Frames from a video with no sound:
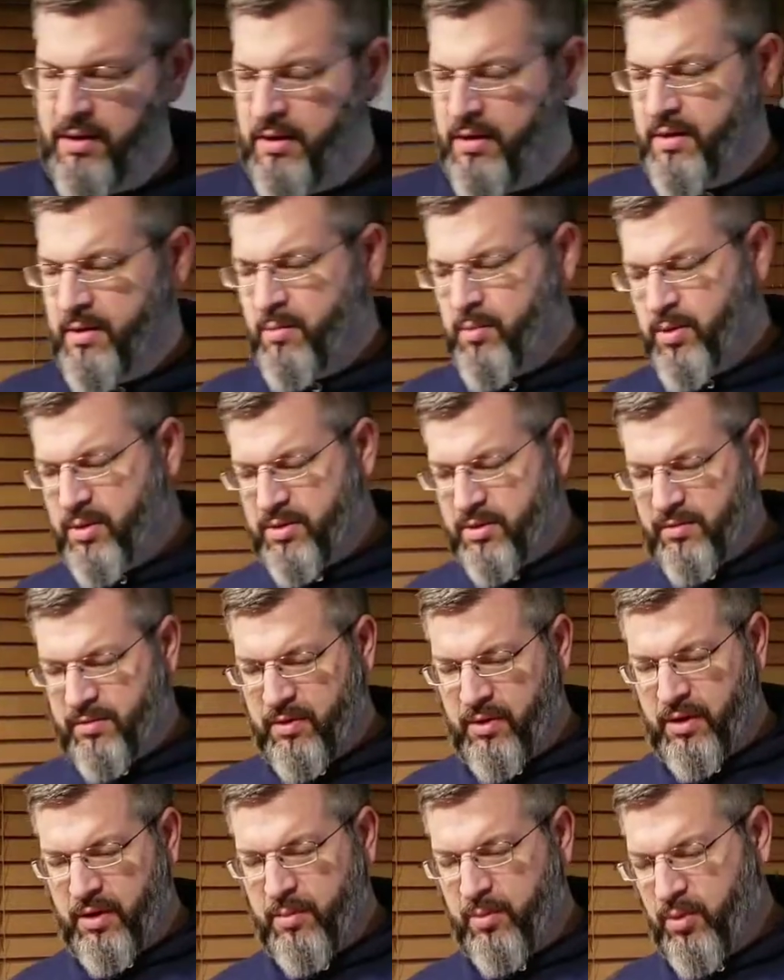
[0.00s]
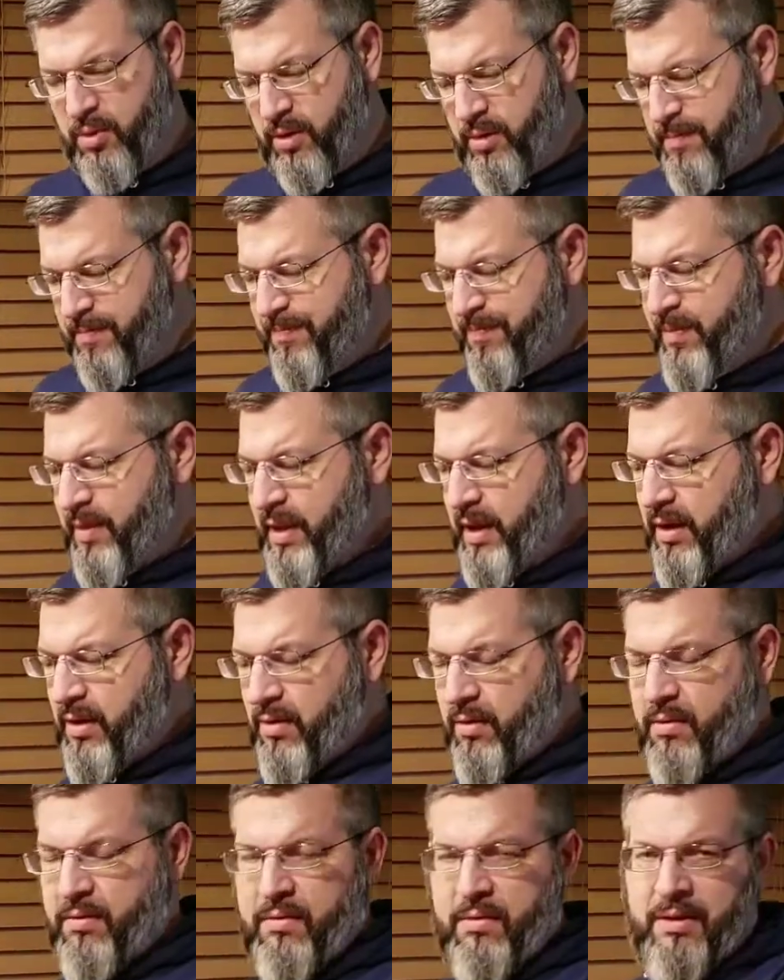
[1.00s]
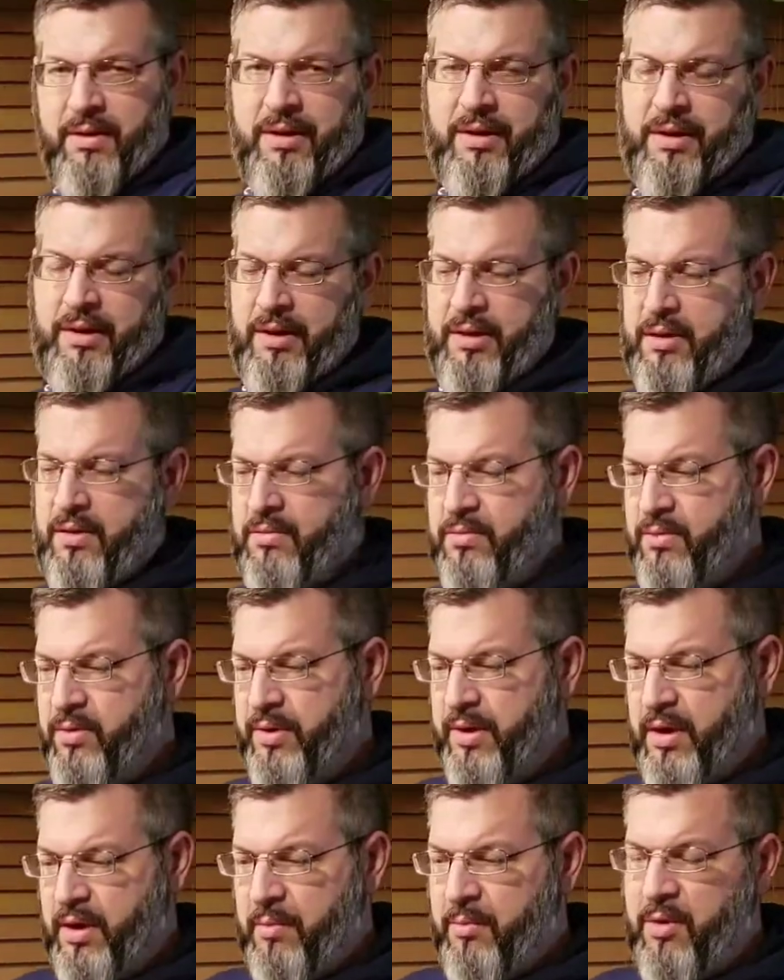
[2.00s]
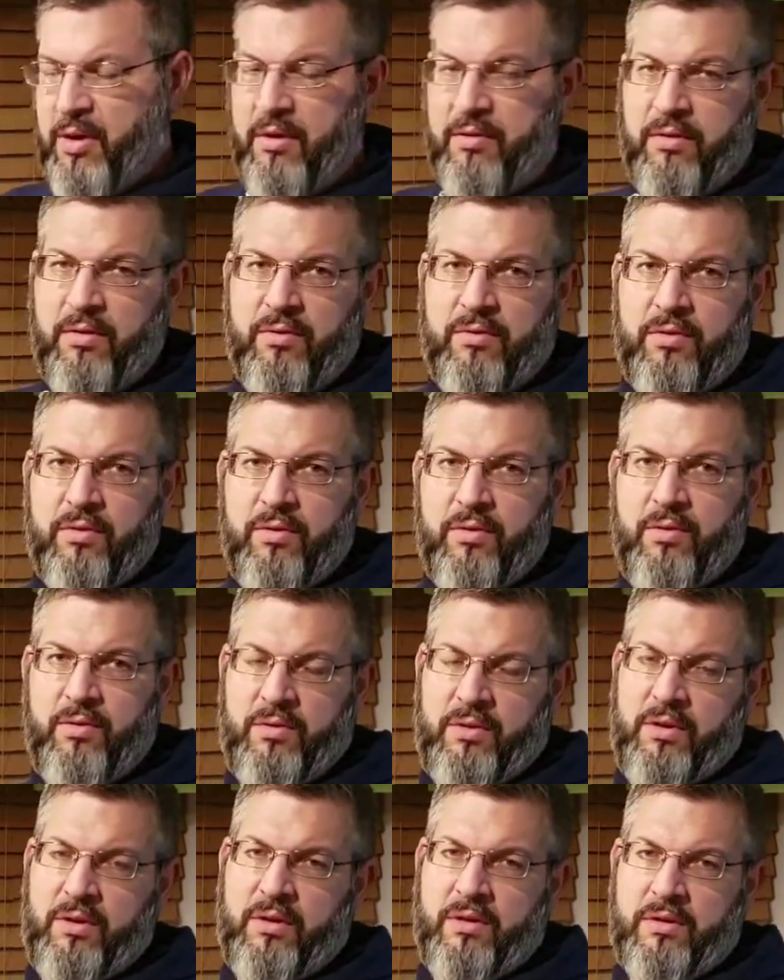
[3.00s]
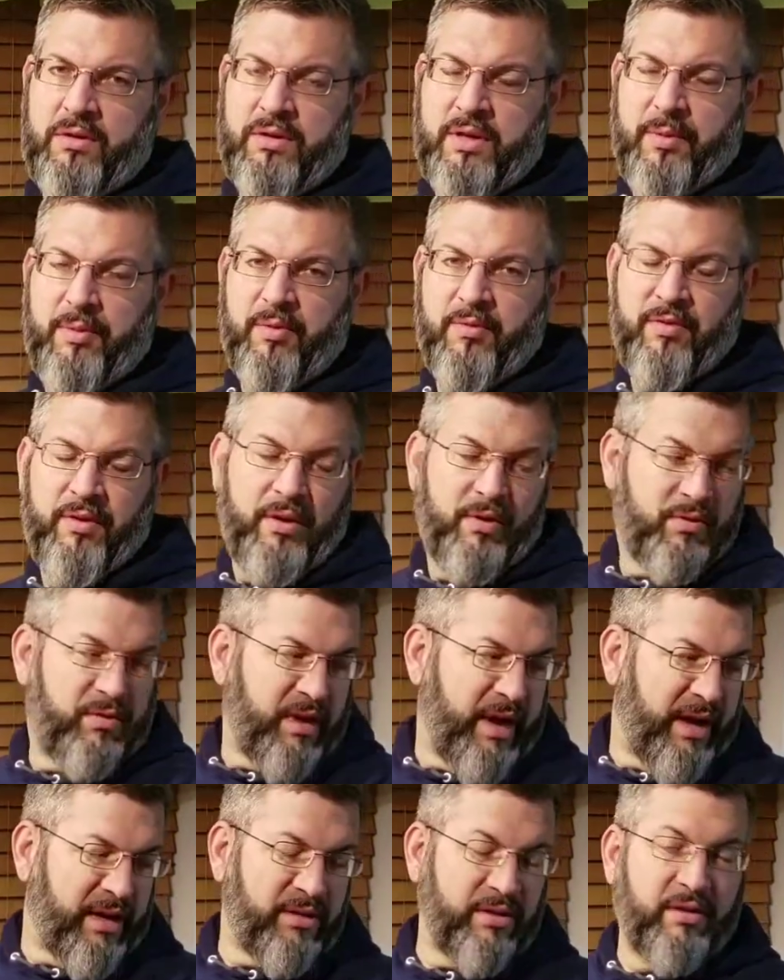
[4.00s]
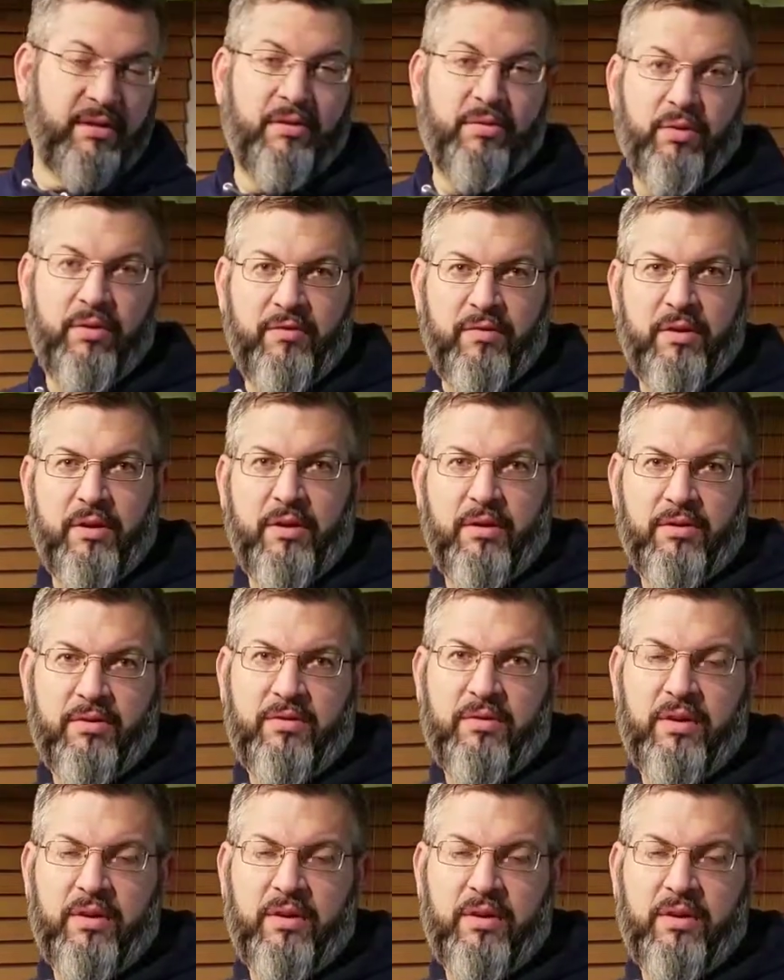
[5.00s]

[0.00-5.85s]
Bunch of cardboard. Now, I'm going to do 2 separate videos, actually 3 videos